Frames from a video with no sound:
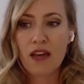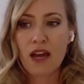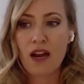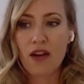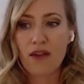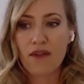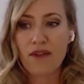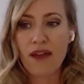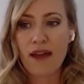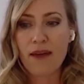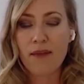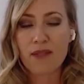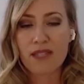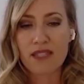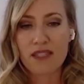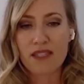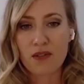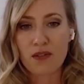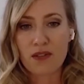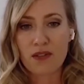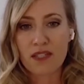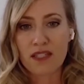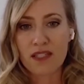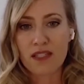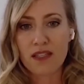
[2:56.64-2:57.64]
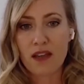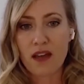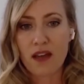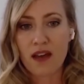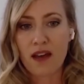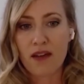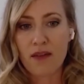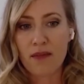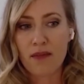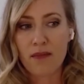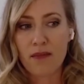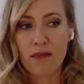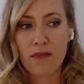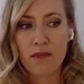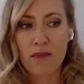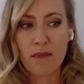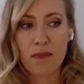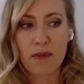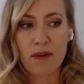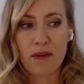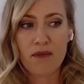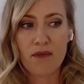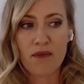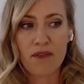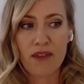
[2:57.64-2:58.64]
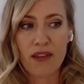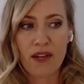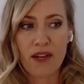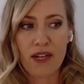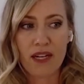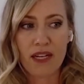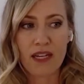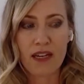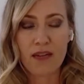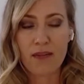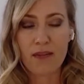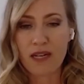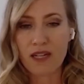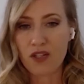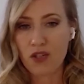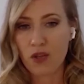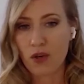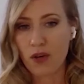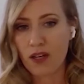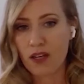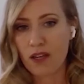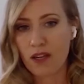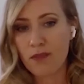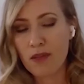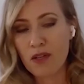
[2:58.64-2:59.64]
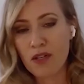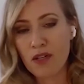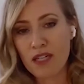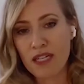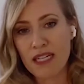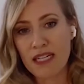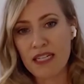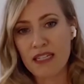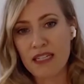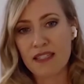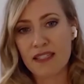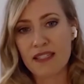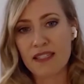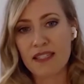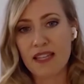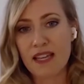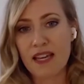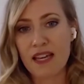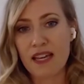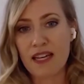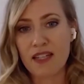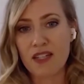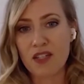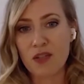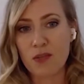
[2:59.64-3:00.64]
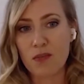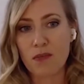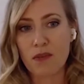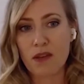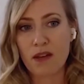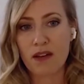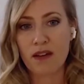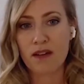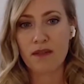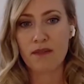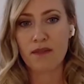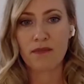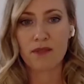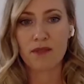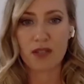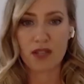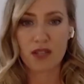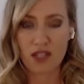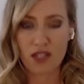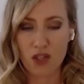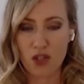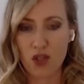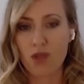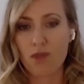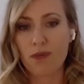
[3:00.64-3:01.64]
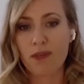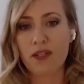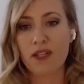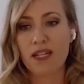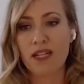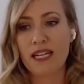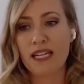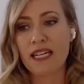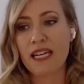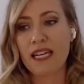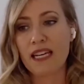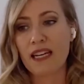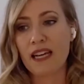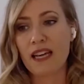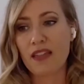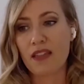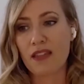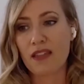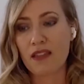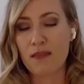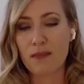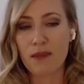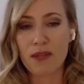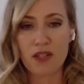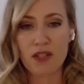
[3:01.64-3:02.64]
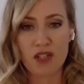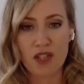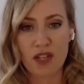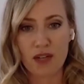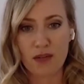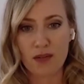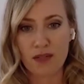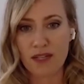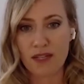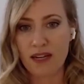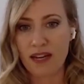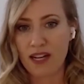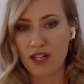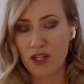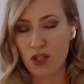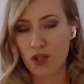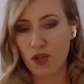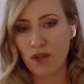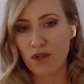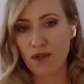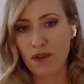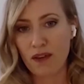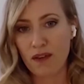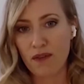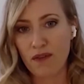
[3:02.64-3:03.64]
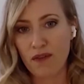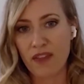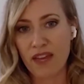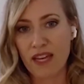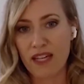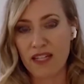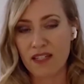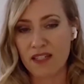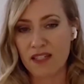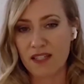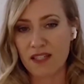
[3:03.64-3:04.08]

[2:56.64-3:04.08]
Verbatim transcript: our family's always um, been very committed to our communities and um, contributing, and I think the military was a natural fit for that